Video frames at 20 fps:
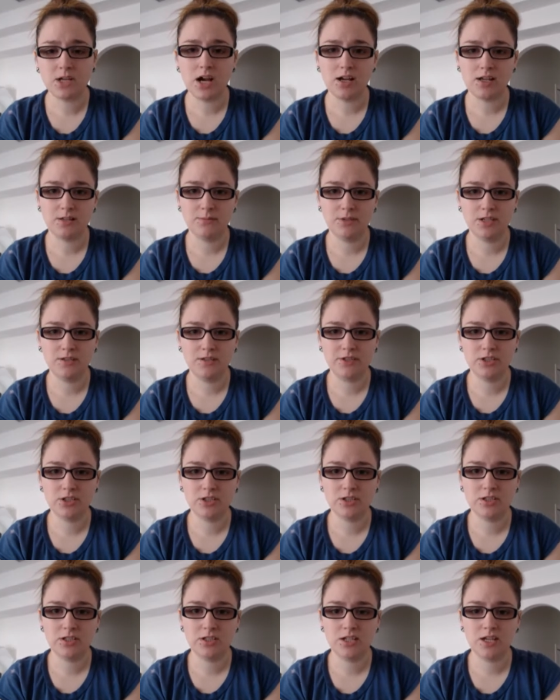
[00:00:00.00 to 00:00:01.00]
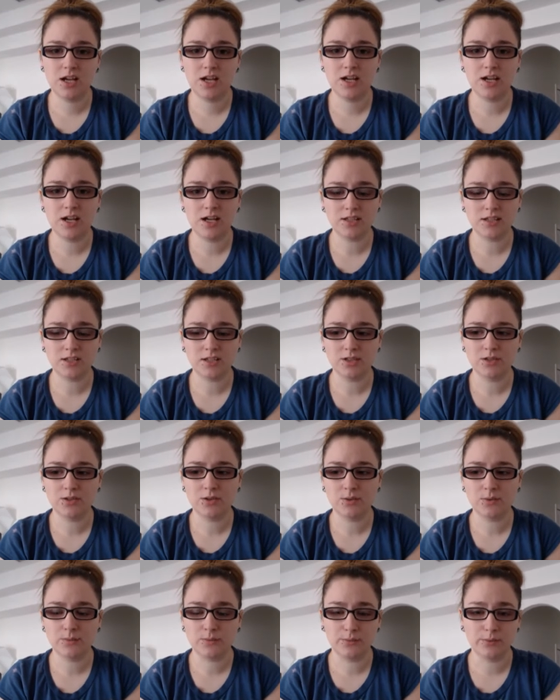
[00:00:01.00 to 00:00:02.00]
talking to me eventually and got like
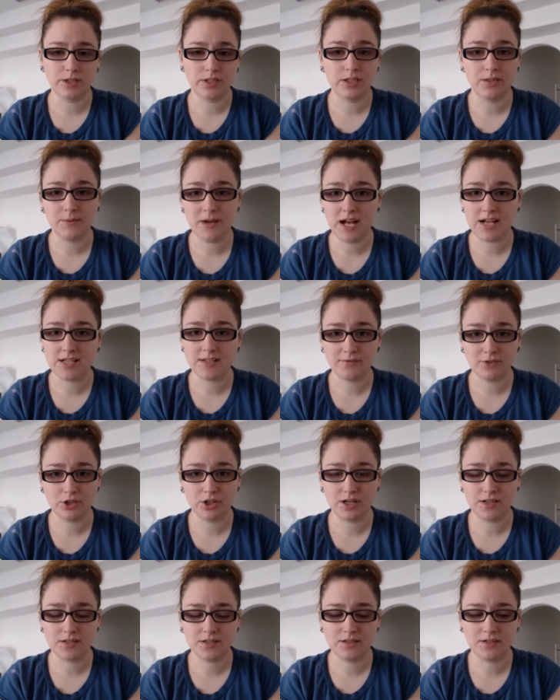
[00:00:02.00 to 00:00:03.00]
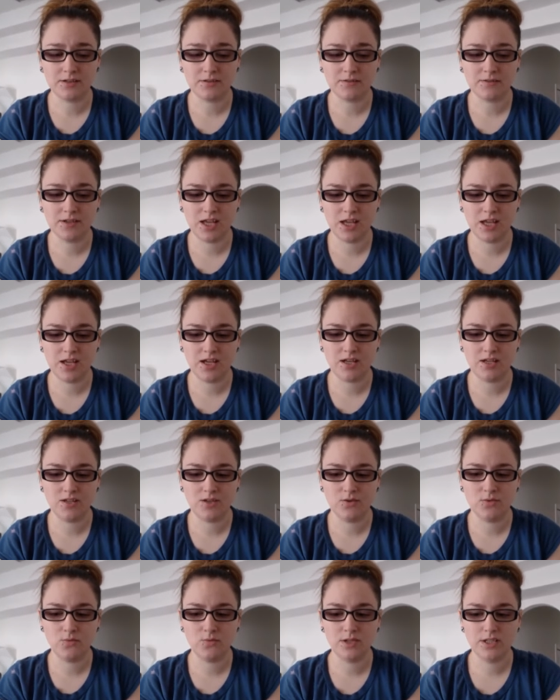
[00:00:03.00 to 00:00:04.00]
really passive aggressive
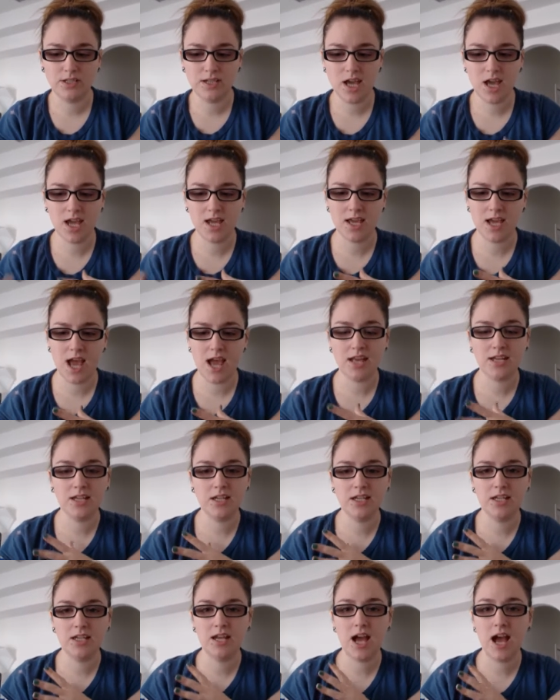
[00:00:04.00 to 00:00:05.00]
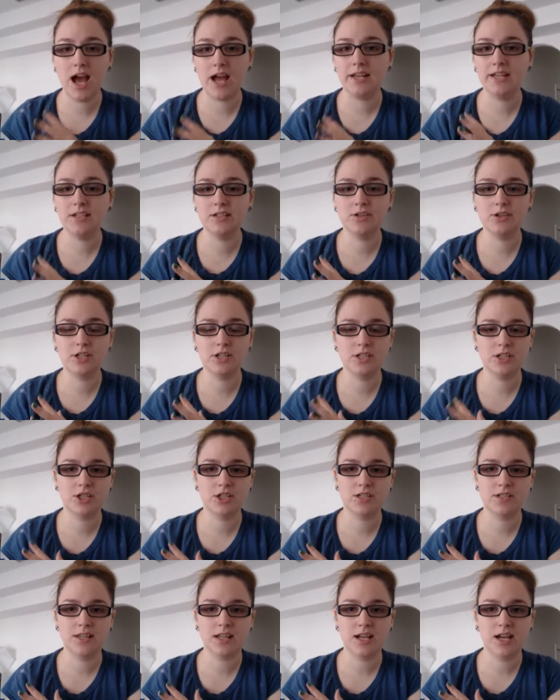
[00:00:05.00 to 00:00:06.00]
and would take any dirty
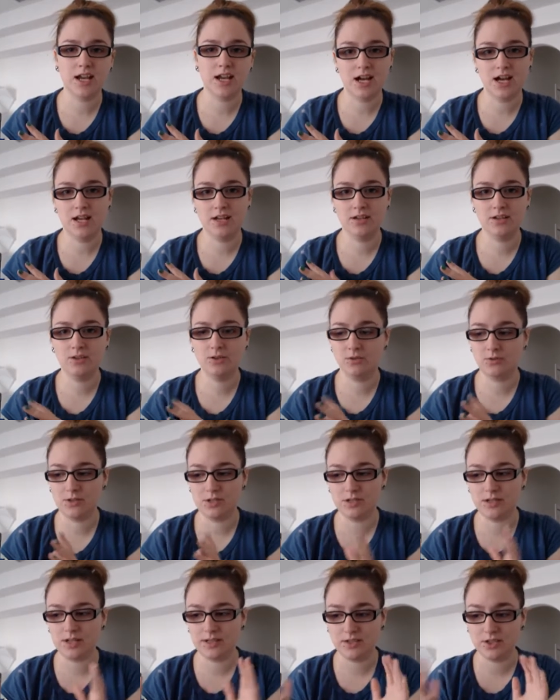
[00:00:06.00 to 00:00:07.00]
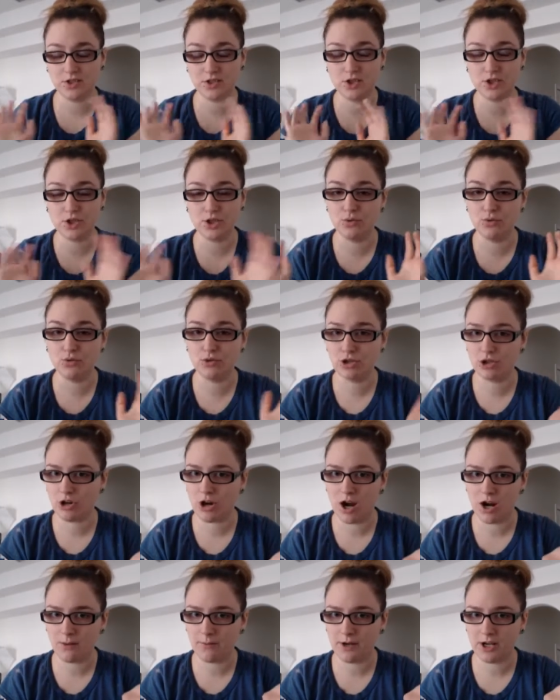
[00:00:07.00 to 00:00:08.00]
dishes that I had, including like this huge
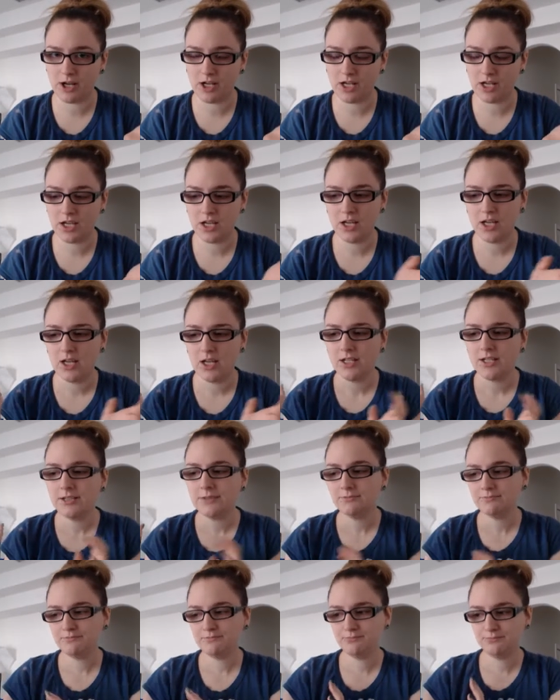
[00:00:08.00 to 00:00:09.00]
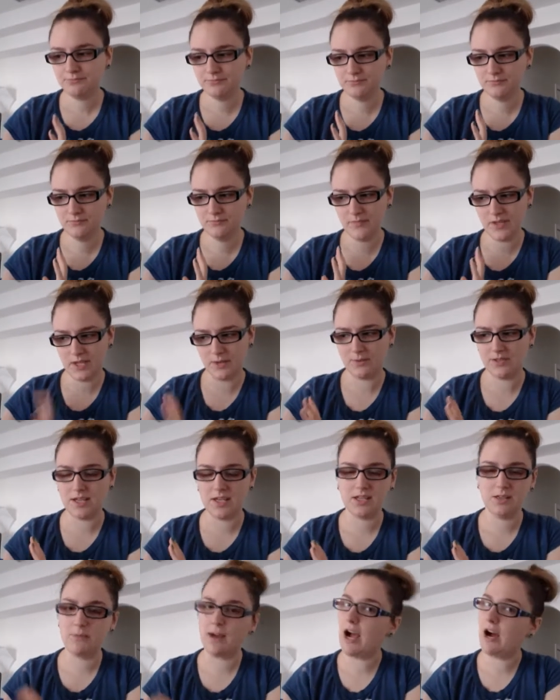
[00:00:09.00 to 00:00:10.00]
crock pot. He would
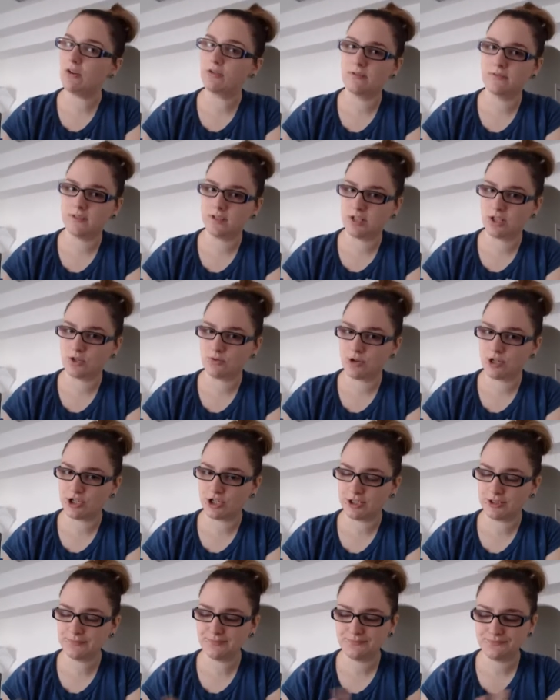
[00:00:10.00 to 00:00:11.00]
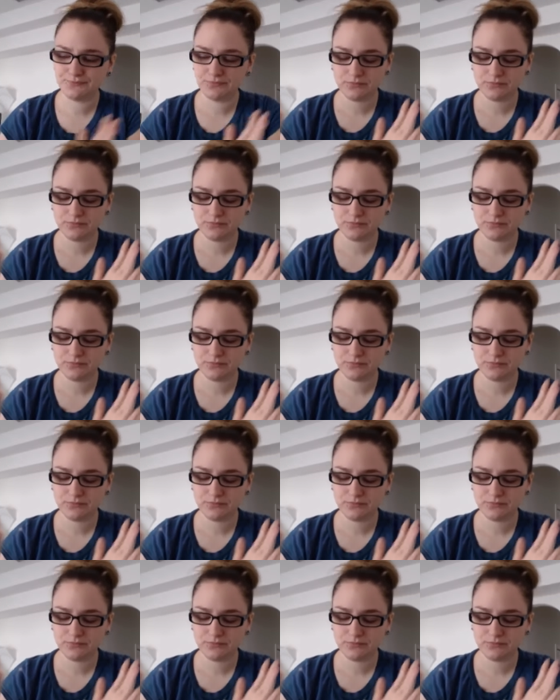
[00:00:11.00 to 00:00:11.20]
take them out of the dishwasher